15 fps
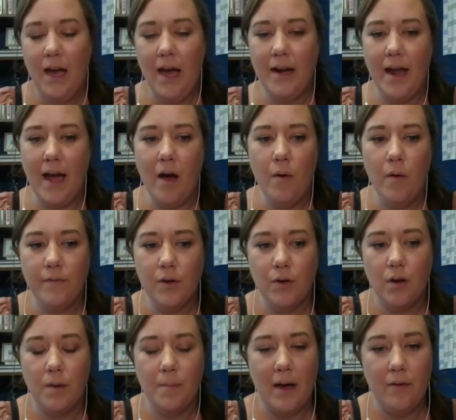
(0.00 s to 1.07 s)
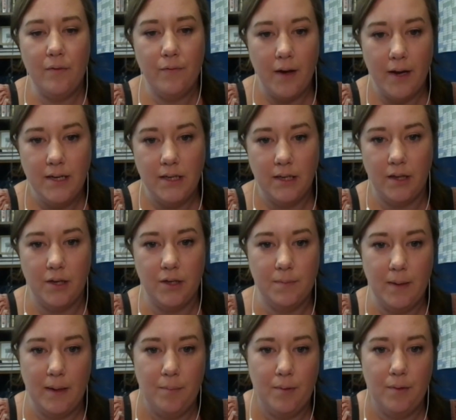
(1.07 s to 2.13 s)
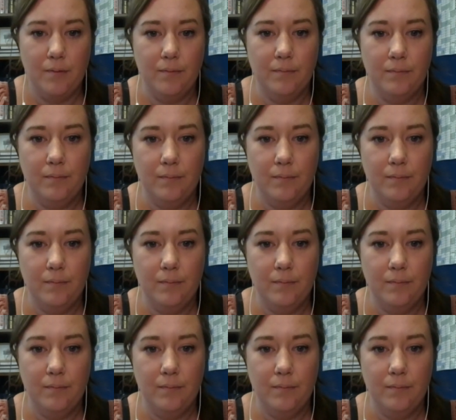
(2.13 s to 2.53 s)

And how have you gone about finding those people?